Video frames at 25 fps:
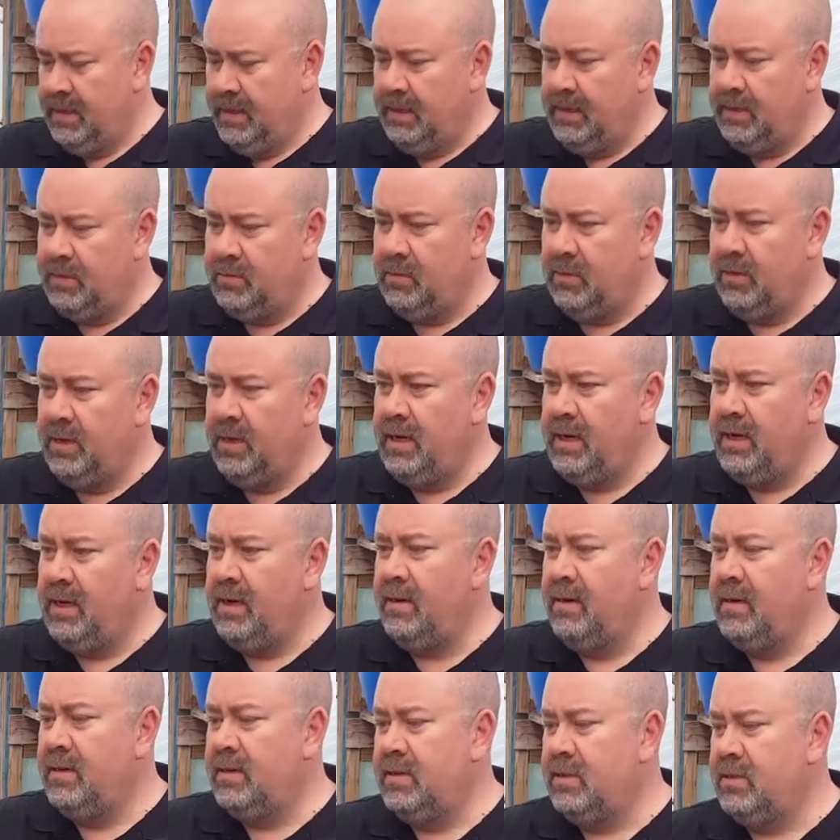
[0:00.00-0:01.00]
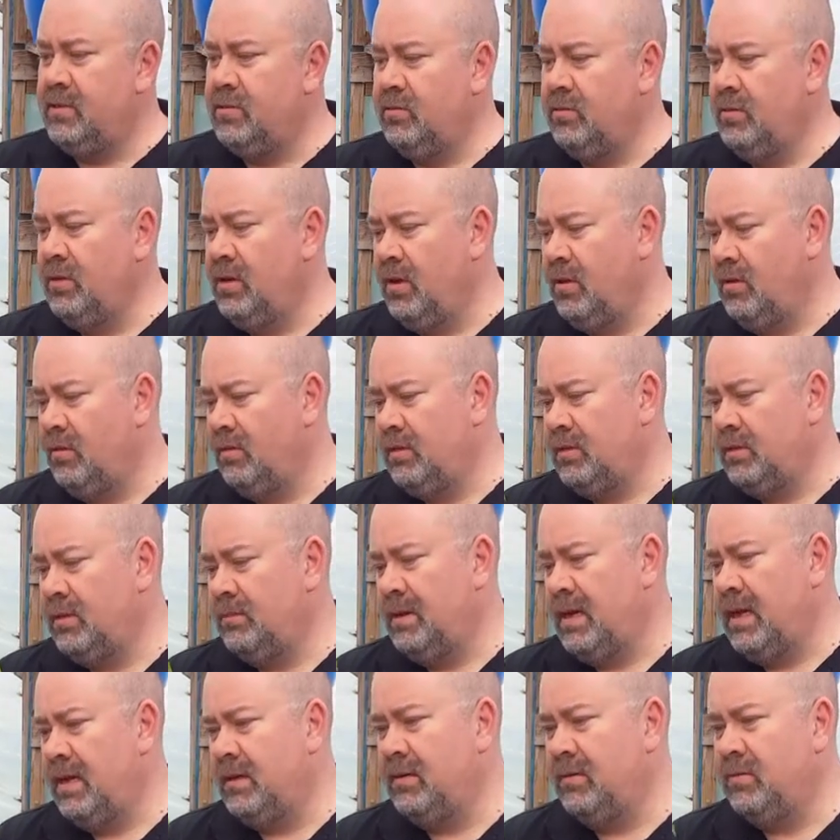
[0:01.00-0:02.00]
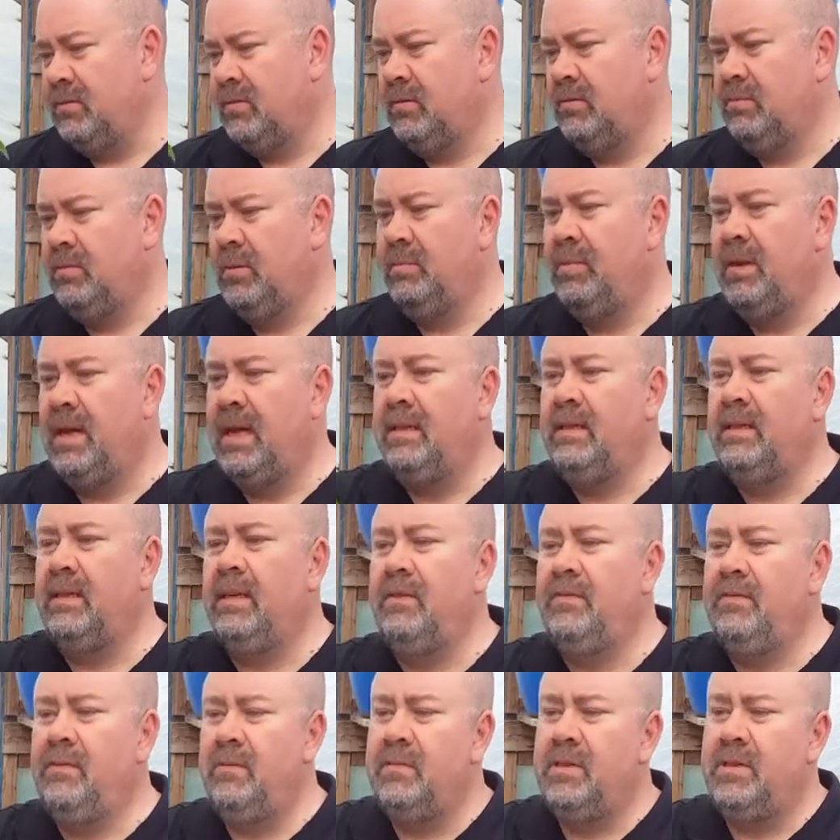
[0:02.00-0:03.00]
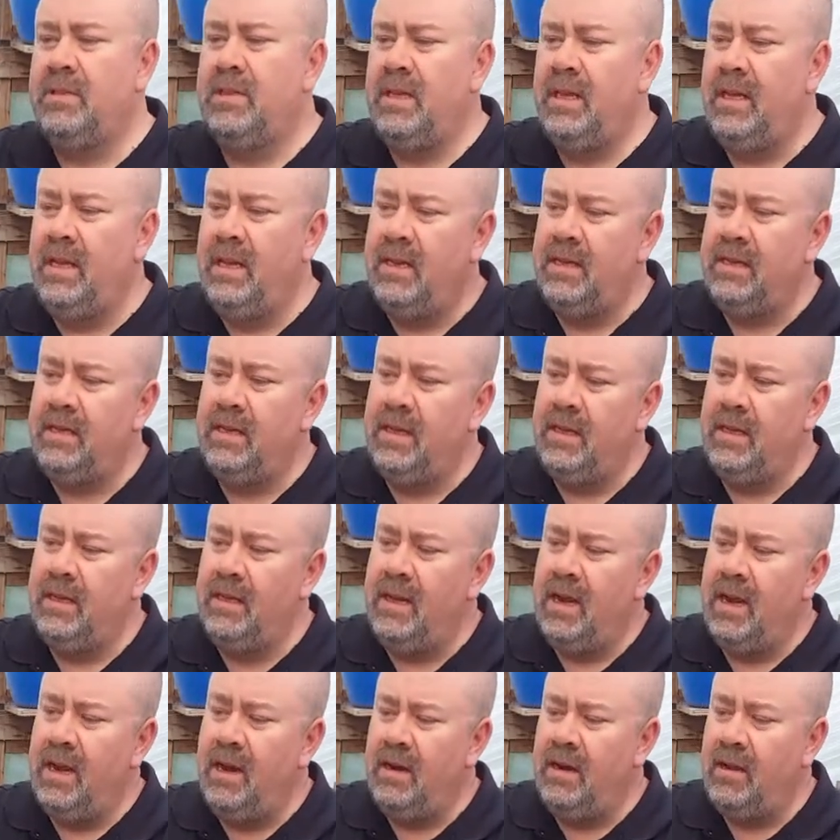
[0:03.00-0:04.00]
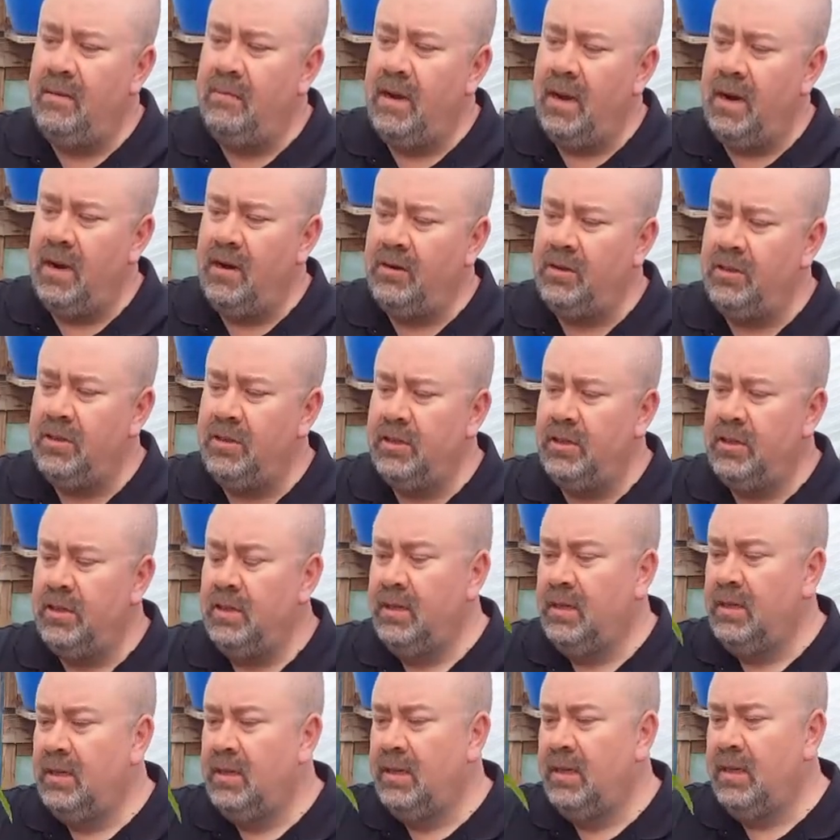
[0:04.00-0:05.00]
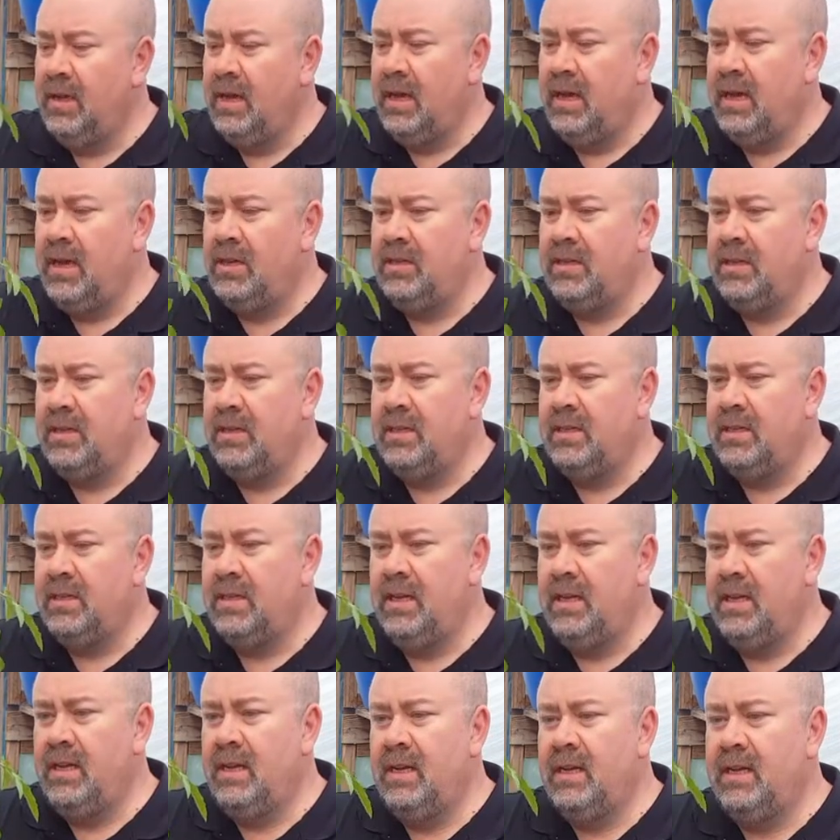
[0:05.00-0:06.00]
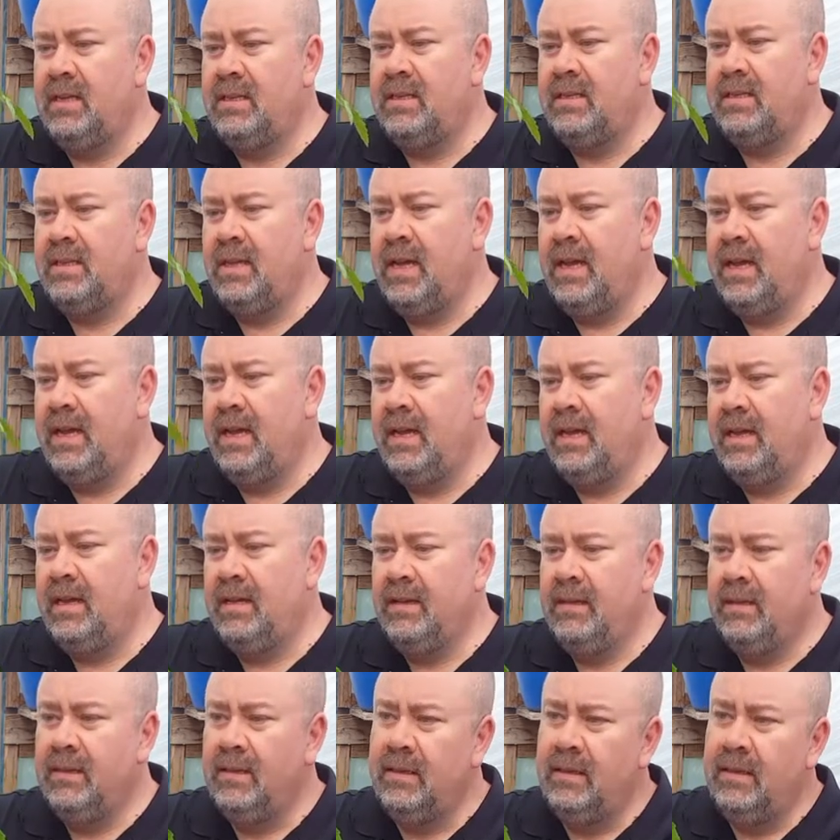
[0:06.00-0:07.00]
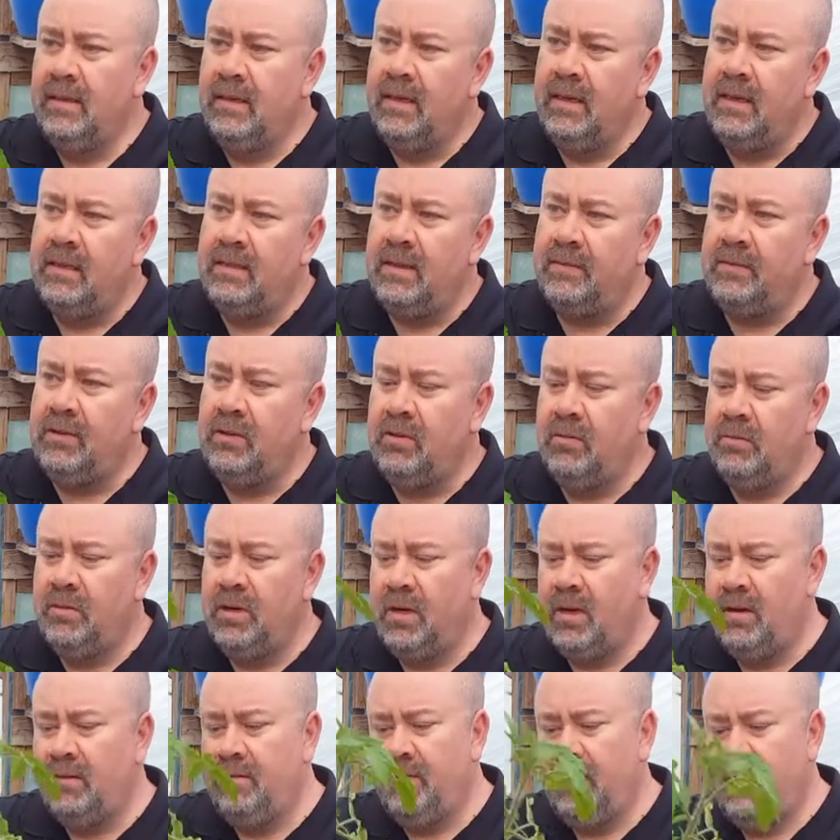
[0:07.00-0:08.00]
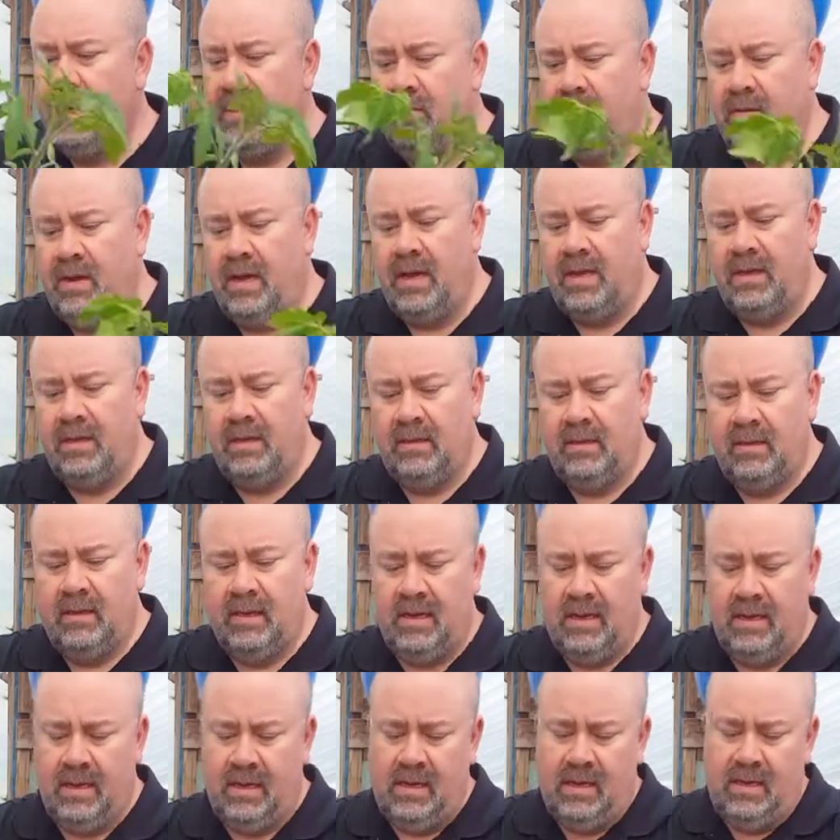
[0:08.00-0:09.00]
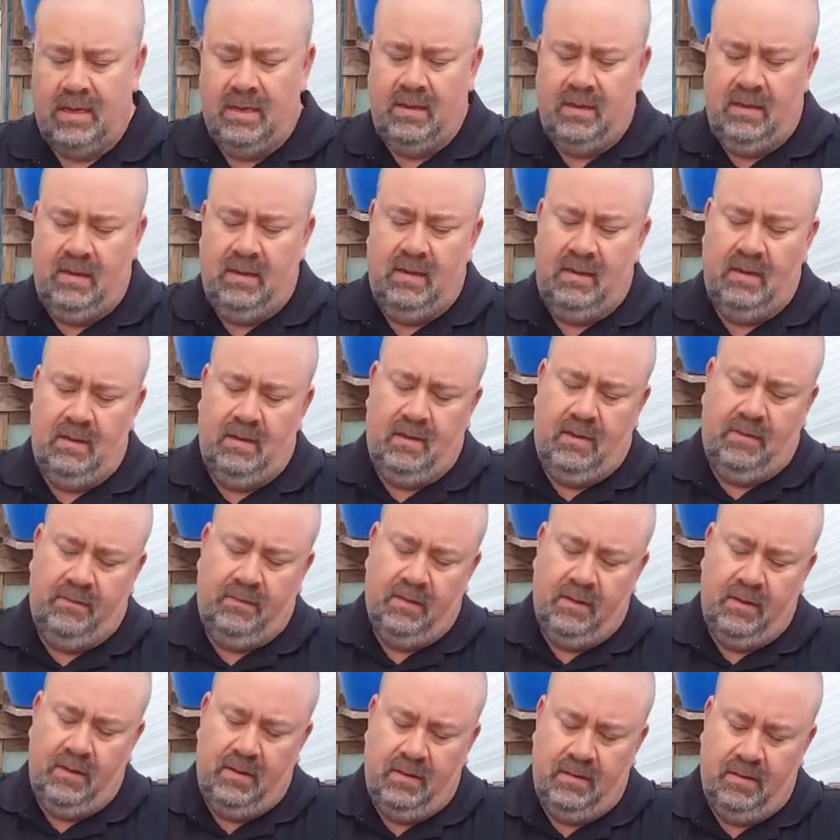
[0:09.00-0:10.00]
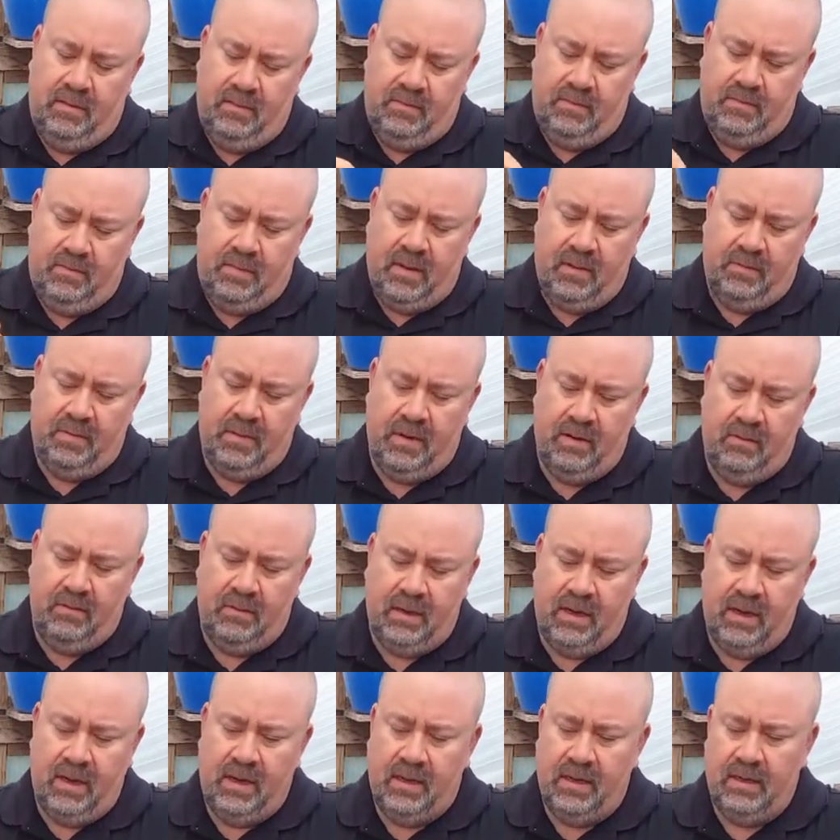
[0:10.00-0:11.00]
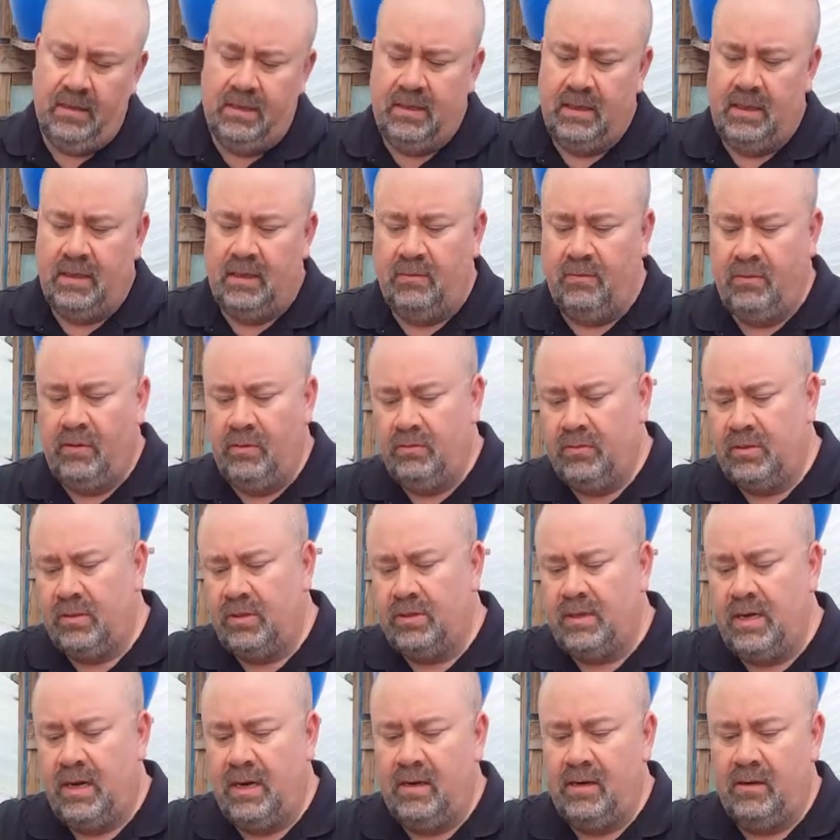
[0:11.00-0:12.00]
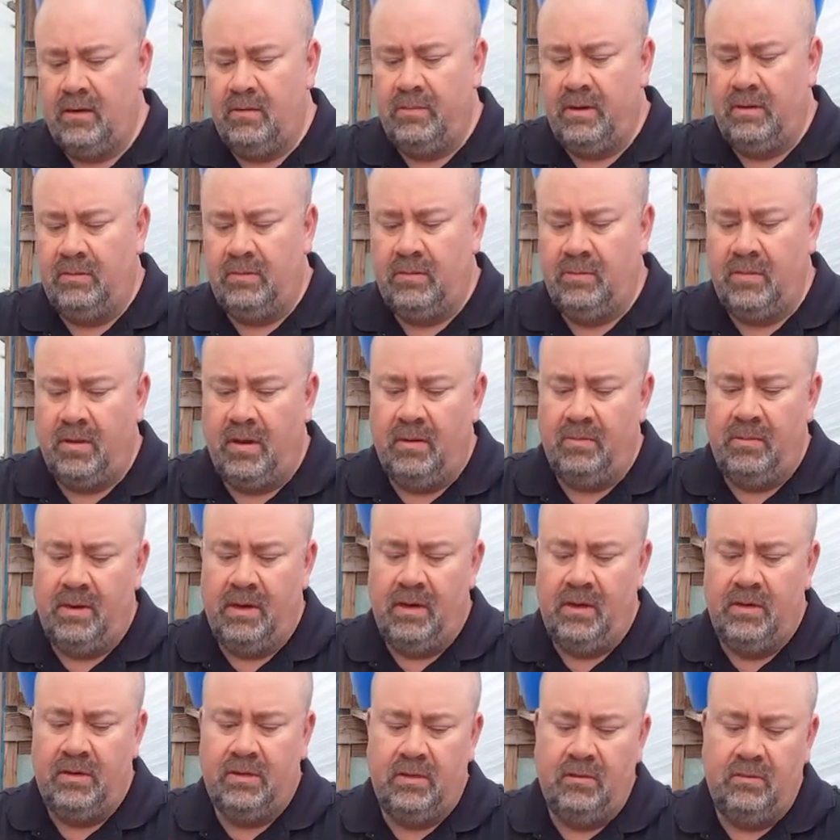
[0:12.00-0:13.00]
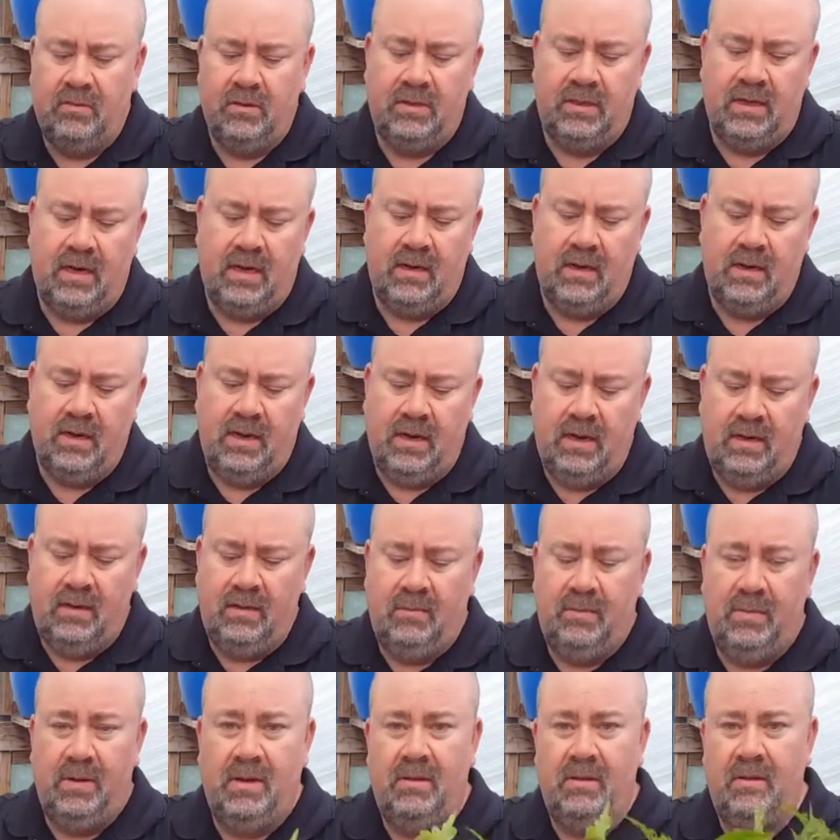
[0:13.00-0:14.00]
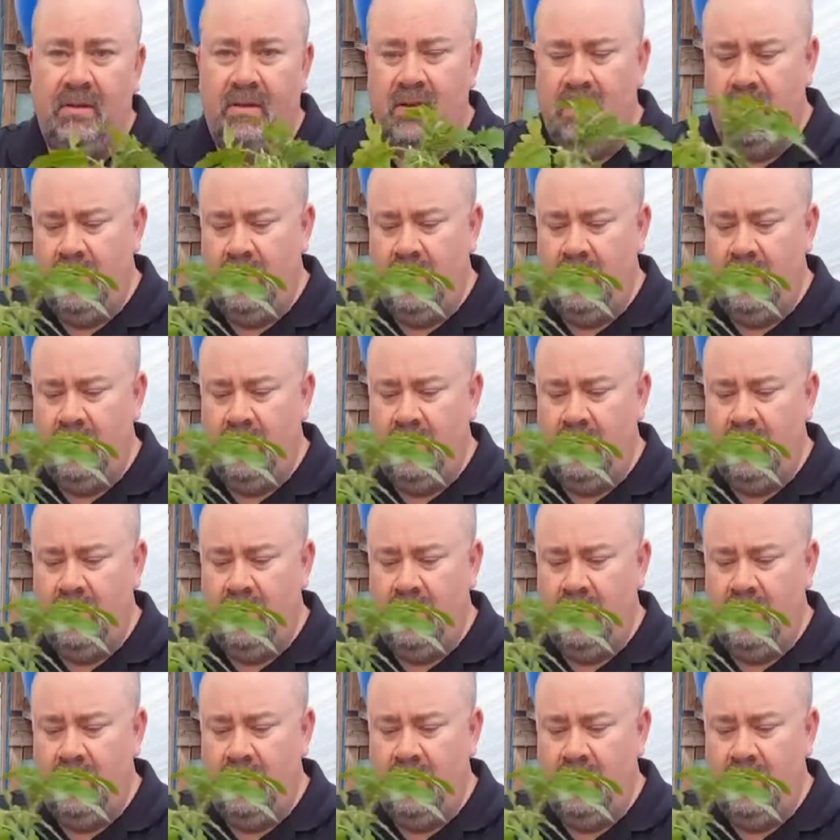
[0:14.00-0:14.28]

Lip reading: This one here is a sun gold tomato. We planted it from seed in early March, and as you can see it's after coming on very well. If I pop it out there, you can see the roots are starting to come out the bottom here, so it's starting to get a bit